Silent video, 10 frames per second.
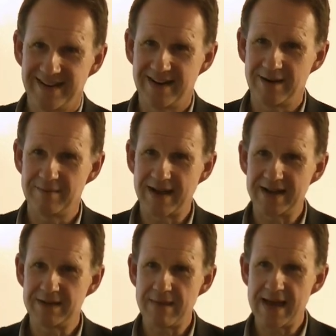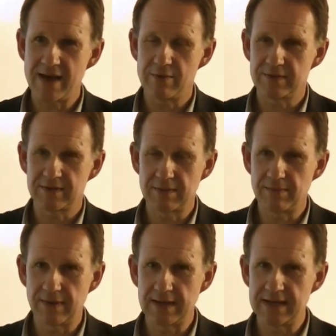and the mayor was
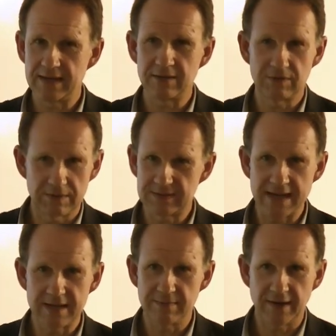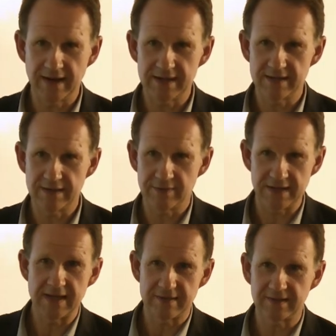completely taken by it, and it
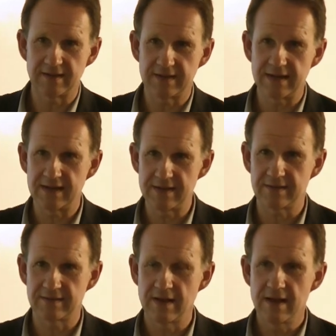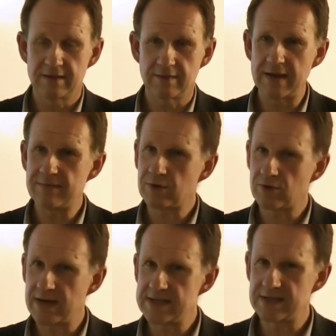was in his study. So they've
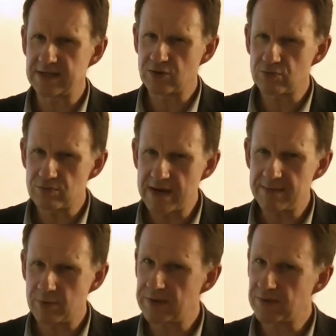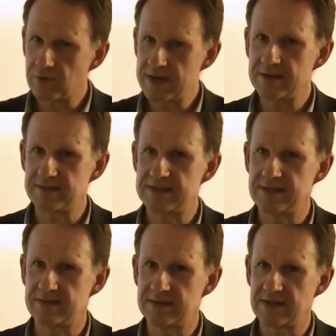created incredibly one of the greenest
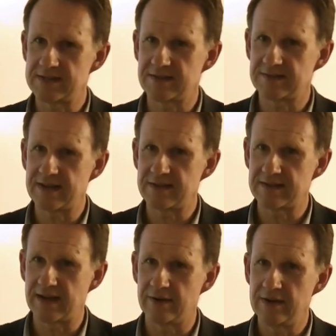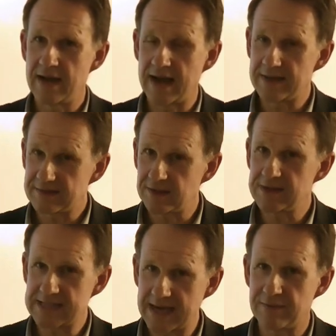cities in the United States now, and it's
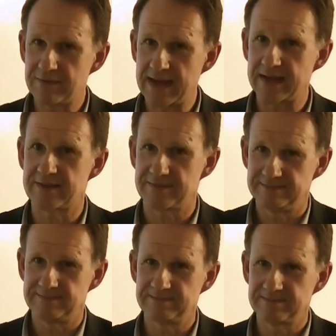starting to have effects.